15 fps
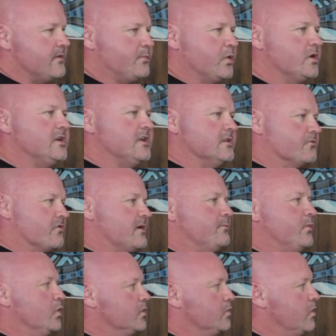If you put it in the Red
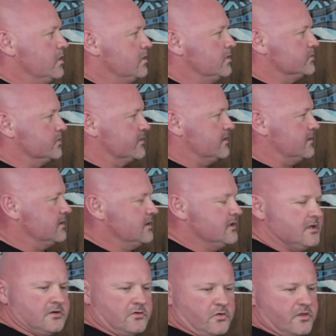Bull world or the
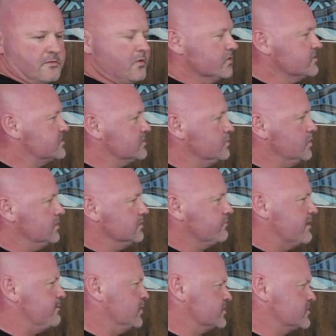Monster world,
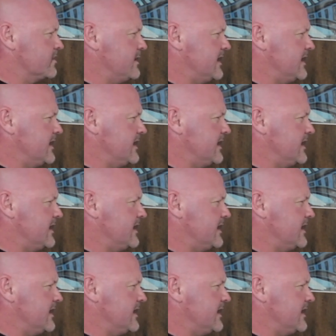Red Bull's got